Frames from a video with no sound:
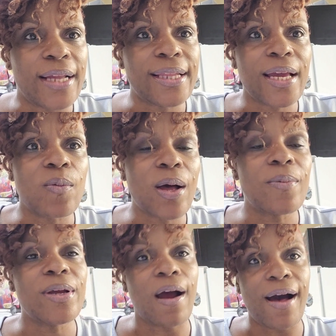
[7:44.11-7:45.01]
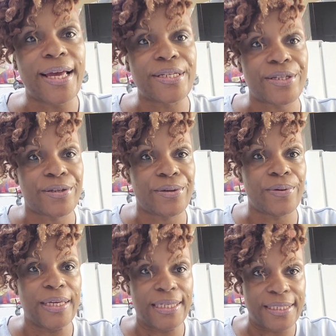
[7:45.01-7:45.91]
and what would I
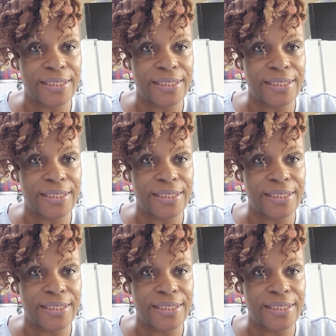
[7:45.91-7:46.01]
do in a